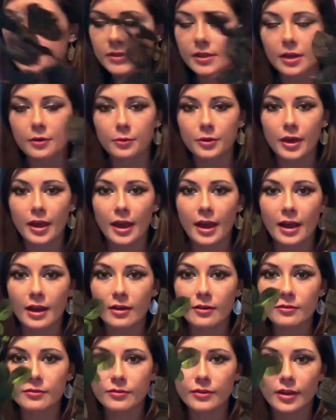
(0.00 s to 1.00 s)
that we
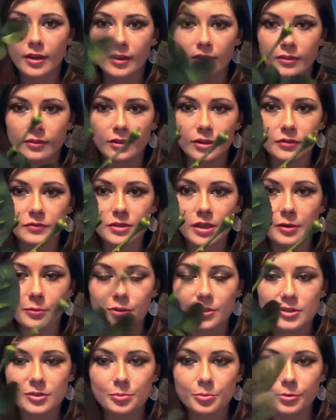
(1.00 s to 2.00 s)
have and the leaves that we
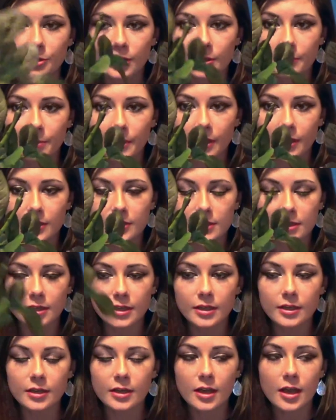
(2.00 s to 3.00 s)
spray
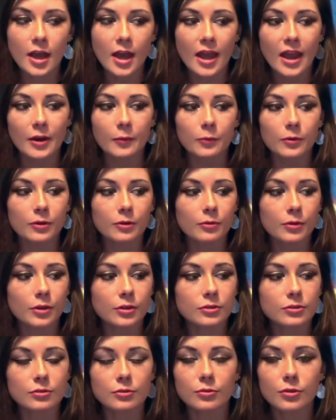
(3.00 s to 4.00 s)
painted, and we're going
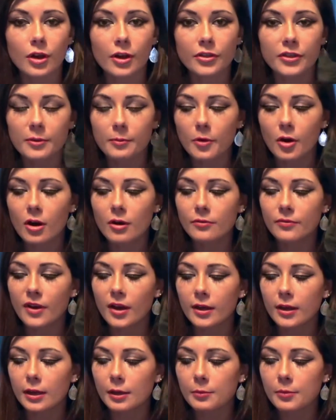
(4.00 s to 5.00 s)
to cut them off.
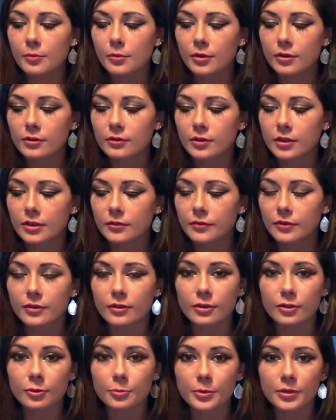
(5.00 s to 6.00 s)
I am going to leave a
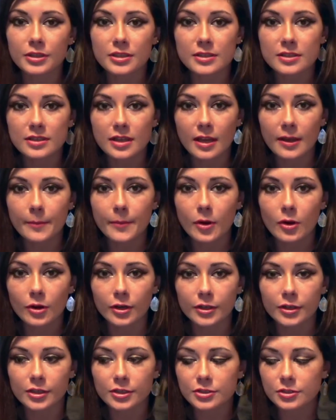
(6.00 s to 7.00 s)
little bit of stem on
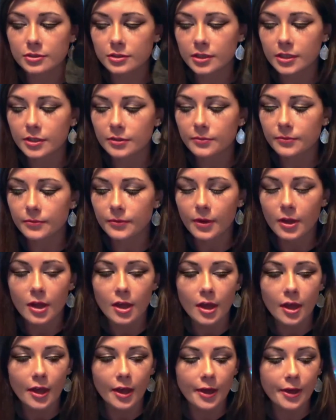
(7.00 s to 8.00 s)
each leaf,
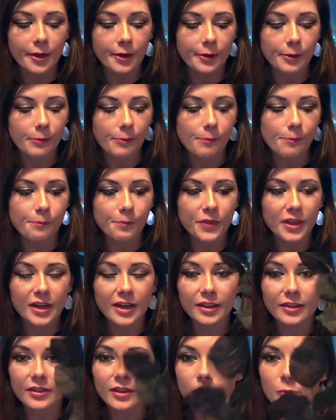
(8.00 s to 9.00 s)
and
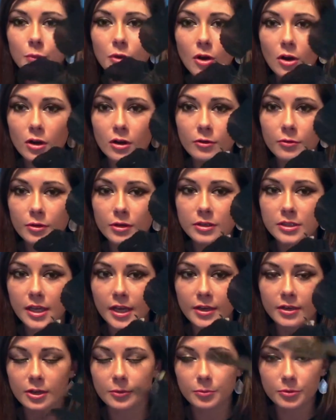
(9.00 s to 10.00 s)
I think we are going to
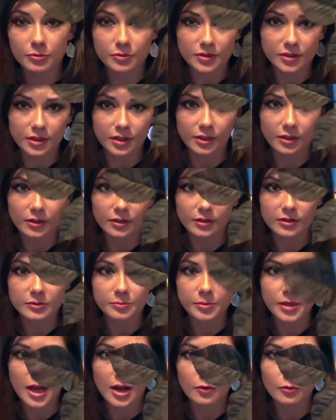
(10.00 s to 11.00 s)
end up using these
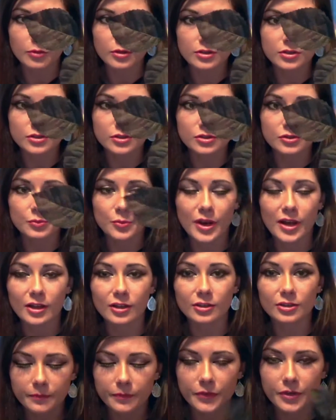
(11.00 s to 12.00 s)
black ones as
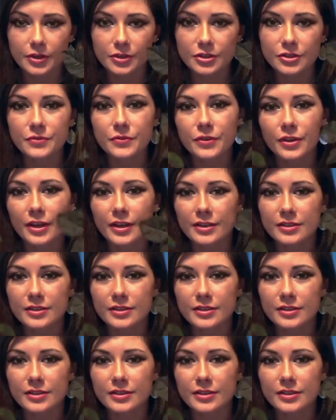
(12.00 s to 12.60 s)
well, just for like